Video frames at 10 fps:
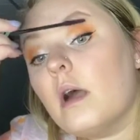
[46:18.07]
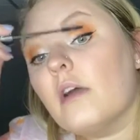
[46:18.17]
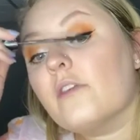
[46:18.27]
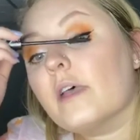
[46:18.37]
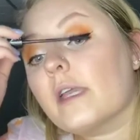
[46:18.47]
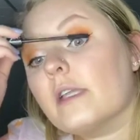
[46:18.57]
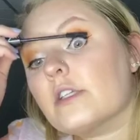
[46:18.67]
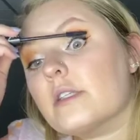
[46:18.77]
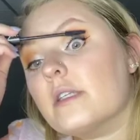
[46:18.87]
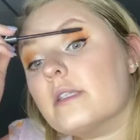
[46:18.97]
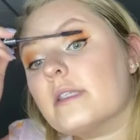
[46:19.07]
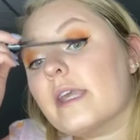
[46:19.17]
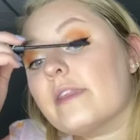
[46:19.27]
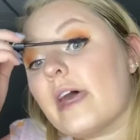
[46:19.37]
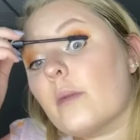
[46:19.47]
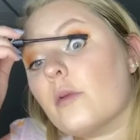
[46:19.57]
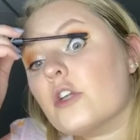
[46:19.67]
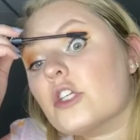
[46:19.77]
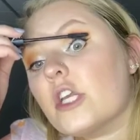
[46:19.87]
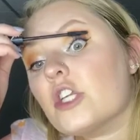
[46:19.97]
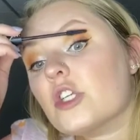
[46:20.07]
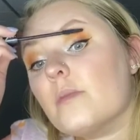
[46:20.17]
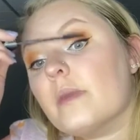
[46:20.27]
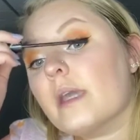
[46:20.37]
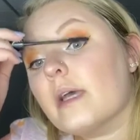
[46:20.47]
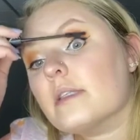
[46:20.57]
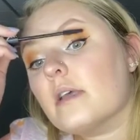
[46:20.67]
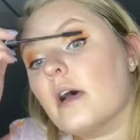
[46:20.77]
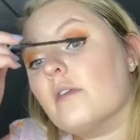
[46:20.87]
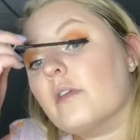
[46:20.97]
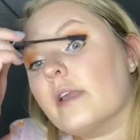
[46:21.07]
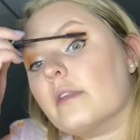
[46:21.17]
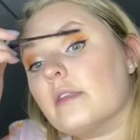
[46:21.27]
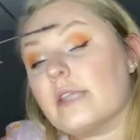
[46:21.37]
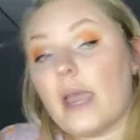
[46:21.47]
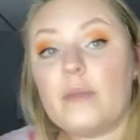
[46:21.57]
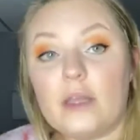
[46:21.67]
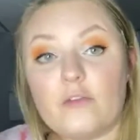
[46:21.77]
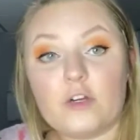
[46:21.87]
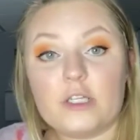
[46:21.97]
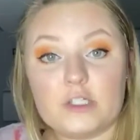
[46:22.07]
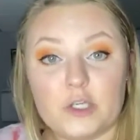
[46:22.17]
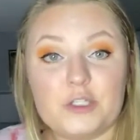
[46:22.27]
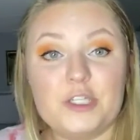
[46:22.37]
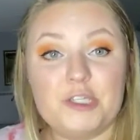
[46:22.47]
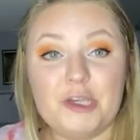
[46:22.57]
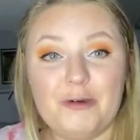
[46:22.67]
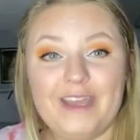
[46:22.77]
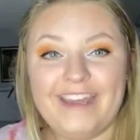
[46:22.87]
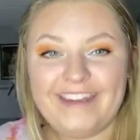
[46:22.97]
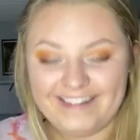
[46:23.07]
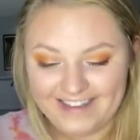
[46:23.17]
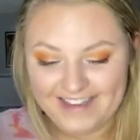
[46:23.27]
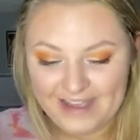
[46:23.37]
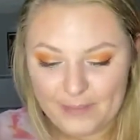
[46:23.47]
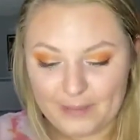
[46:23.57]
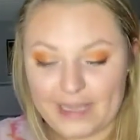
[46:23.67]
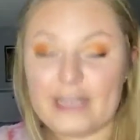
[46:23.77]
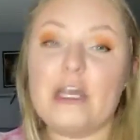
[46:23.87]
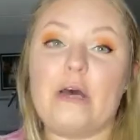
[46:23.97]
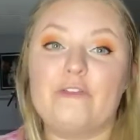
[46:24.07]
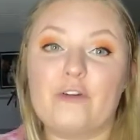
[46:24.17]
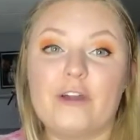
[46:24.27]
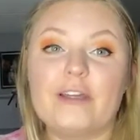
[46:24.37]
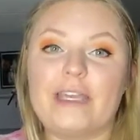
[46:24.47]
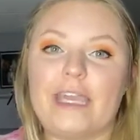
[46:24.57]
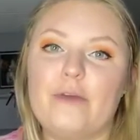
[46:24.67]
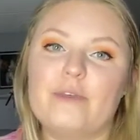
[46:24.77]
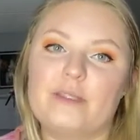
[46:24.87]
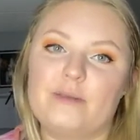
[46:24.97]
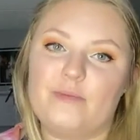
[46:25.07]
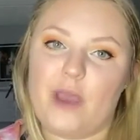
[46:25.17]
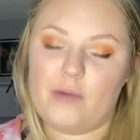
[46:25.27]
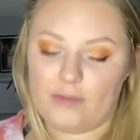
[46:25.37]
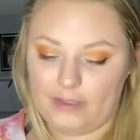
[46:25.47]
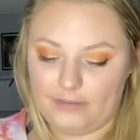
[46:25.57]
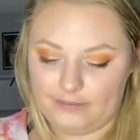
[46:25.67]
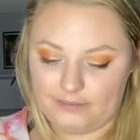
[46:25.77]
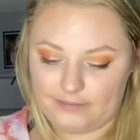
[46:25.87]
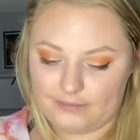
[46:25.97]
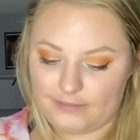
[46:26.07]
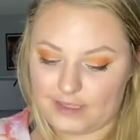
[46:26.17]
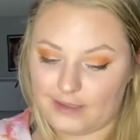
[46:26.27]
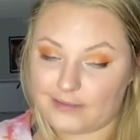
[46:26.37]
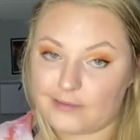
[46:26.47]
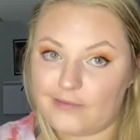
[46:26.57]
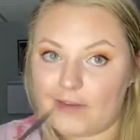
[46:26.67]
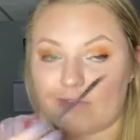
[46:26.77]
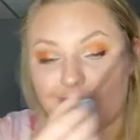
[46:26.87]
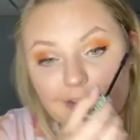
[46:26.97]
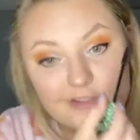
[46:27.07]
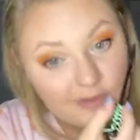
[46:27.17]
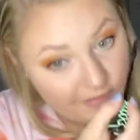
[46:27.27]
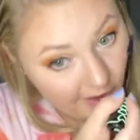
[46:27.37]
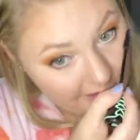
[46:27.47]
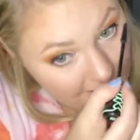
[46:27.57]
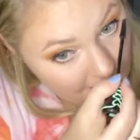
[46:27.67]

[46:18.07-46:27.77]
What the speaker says: I feel like it just needs to get that appreciation because of like the time and effort it took to do it. But no, for real, like it was probably, I think it's my favorite look so far.